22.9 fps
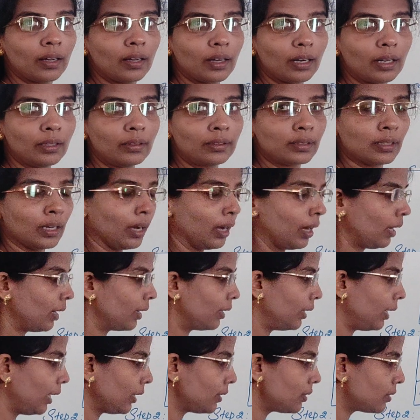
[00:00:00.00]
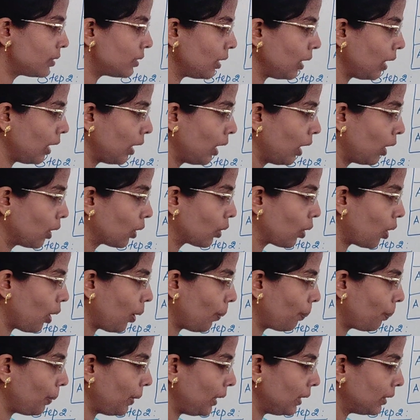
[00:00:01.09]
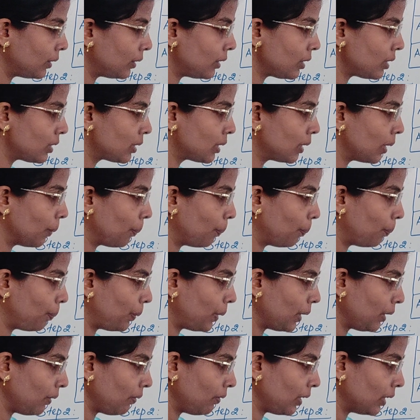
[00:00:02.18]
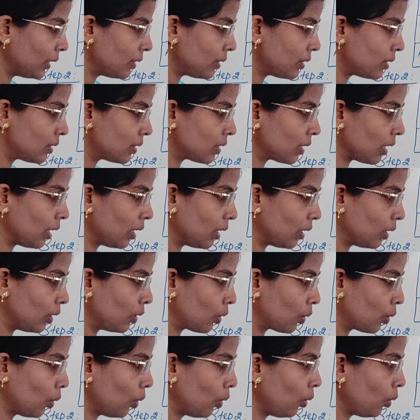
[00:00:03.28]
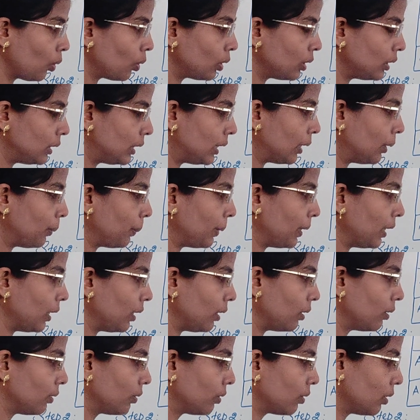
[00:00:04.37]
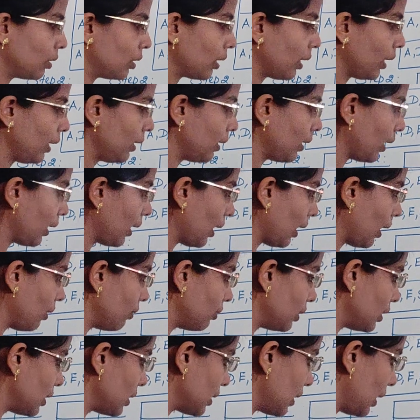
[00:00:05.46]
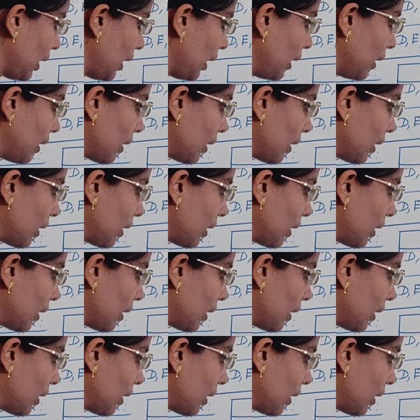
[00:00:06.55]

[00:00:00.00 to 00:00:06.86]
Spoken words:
Right, next copy this previous row terminal. Right, I have this here